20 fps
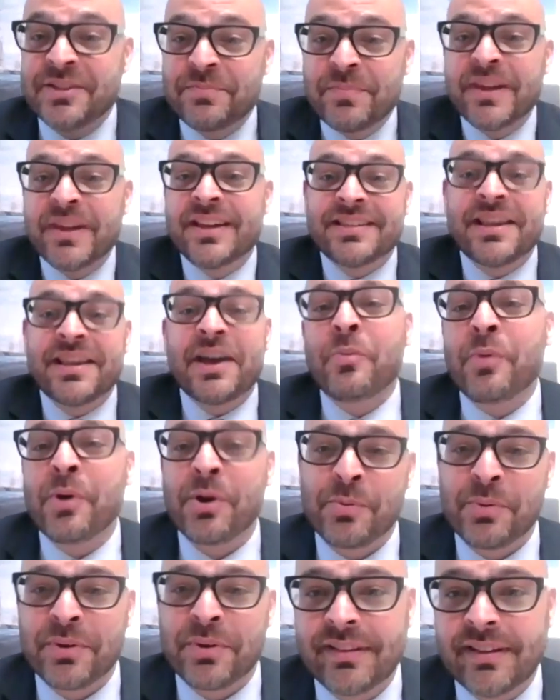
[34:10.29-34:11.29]
because I
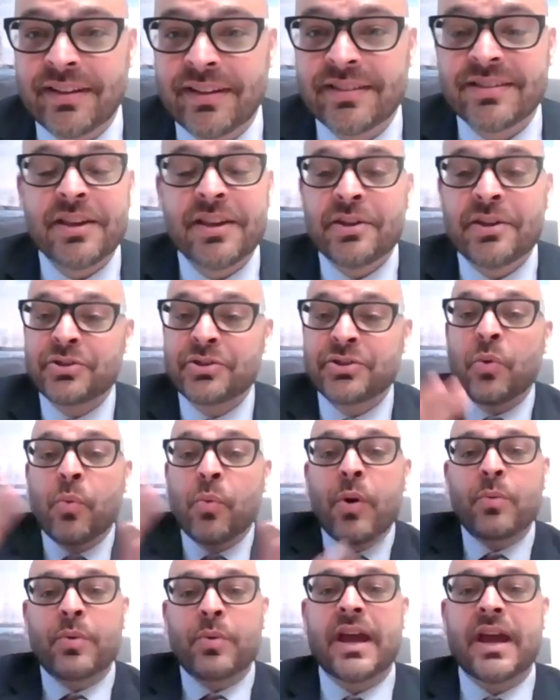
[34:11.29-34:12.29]
work with Liz. So
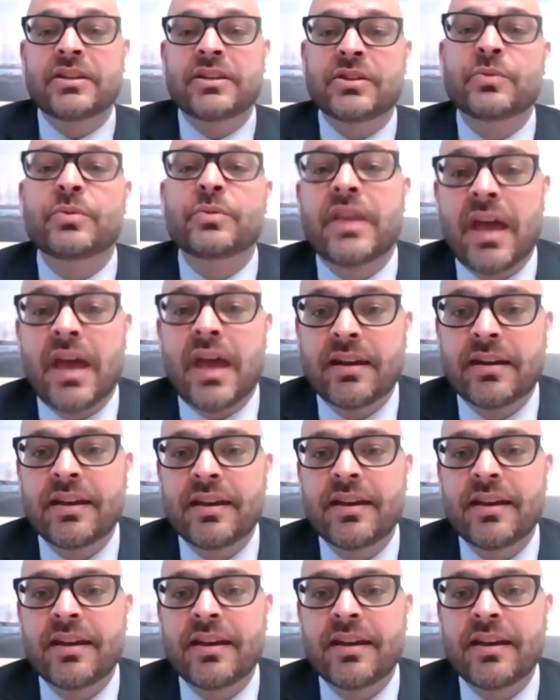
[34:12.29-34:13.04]
what would I do then?